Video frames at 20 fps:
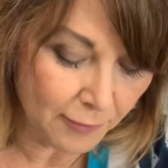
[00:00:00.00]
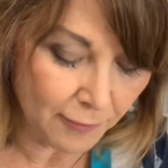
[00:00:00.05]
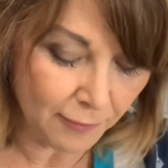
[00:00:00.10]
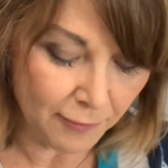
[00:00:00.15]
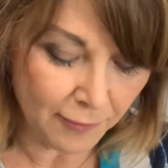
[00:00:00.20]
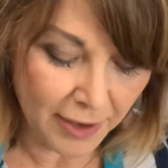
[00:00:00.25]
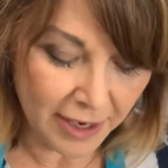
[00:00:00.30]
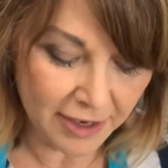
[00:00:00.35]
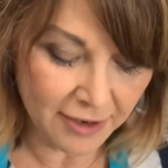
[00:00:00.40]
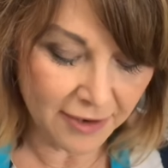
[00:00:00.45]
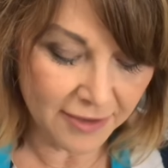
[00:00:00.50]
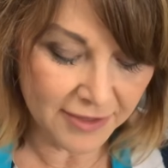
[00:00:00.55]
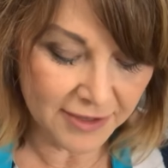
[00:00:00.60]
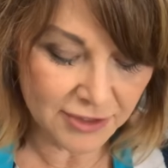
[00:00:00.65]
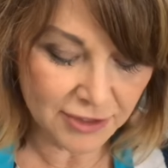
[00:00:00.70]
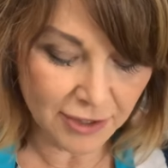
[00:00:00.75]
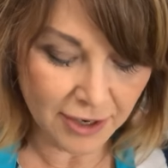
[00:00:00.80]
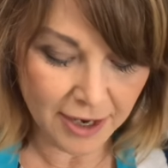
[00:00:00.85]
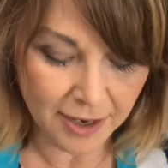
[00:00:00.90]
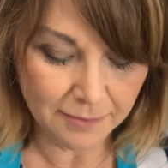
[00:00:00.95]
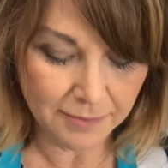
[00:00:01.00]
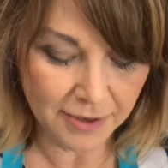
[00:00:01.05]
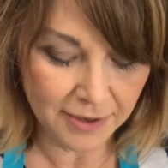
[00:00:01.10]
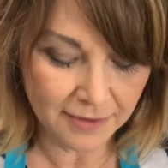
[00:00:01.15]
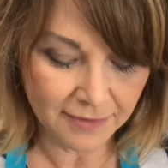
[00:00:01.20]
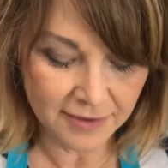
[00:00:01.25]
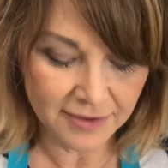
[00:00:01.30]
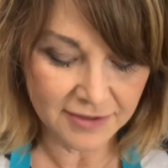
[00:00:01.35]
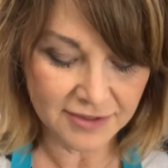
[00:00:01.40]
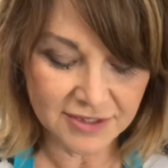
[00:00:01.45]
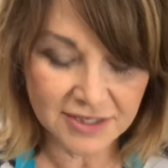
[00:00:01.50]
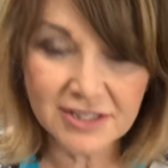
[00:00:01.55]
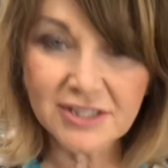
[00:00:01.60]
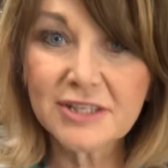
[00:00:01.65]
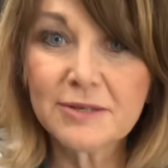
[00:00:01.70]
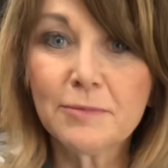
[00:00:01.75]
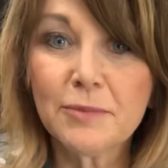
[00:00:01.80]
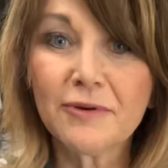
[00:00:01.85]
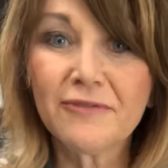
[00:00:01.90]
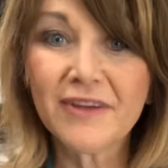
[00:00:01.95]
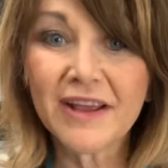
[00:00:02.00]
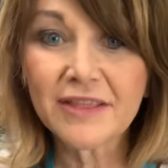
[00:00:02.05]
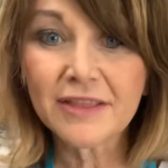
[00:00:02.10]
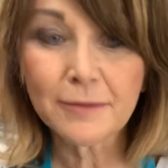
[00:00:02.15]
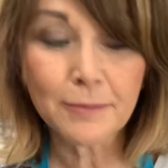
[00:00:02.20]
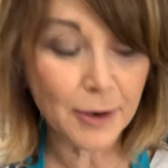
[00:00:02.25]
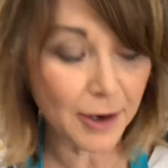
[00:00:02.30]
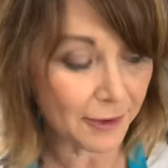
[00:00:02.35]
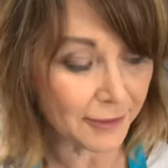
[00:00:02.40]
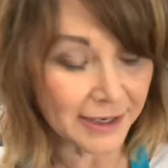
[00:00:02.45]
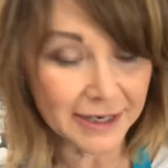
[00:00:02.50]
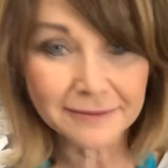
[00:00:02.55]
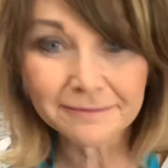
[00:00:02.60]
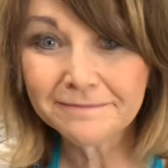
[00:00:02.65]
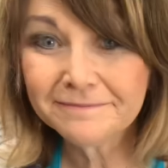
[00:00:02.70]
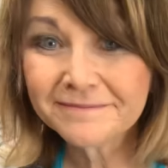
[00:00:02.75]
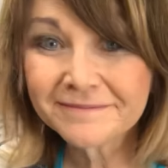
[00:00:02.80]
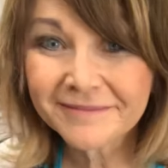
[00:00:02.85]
right on the top just to prevent the browning.